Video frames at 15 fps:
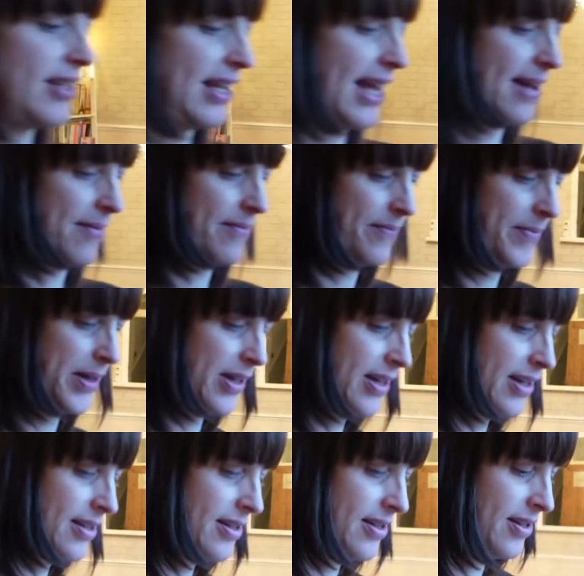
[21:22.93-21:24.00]
knit?
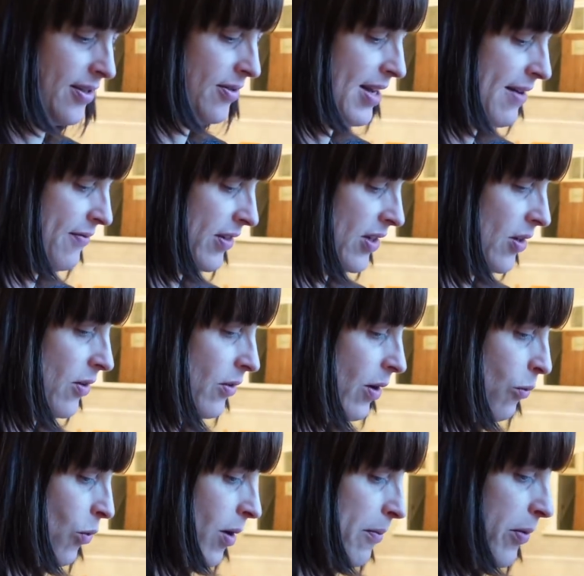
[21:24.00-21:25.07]
Because you
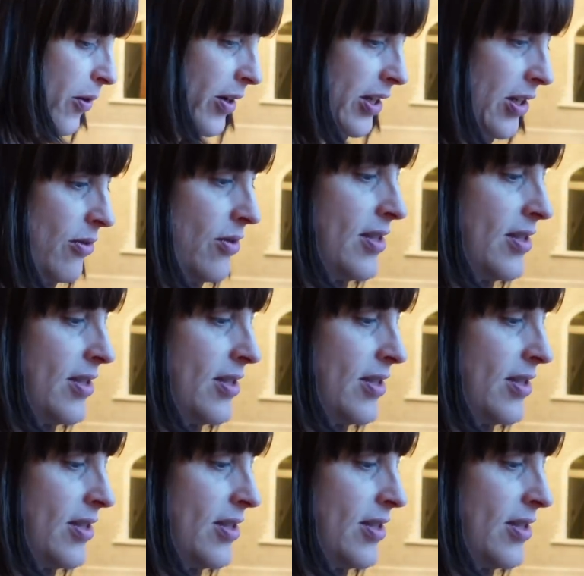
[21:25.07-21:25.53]
at one point you